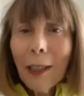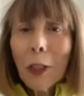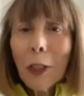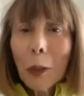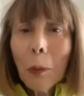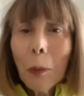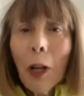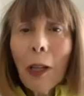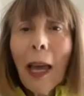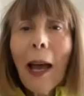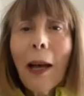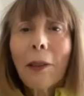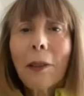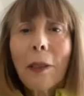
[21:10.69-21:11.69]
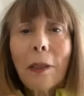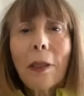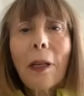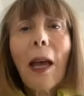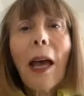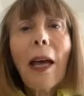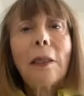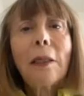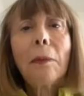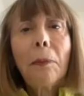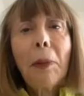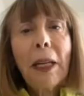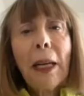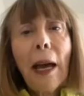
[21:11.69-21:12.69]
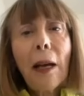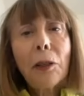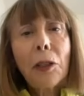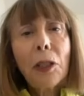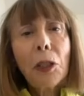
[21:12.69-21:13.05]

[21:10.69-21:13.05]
in a small house as a big house.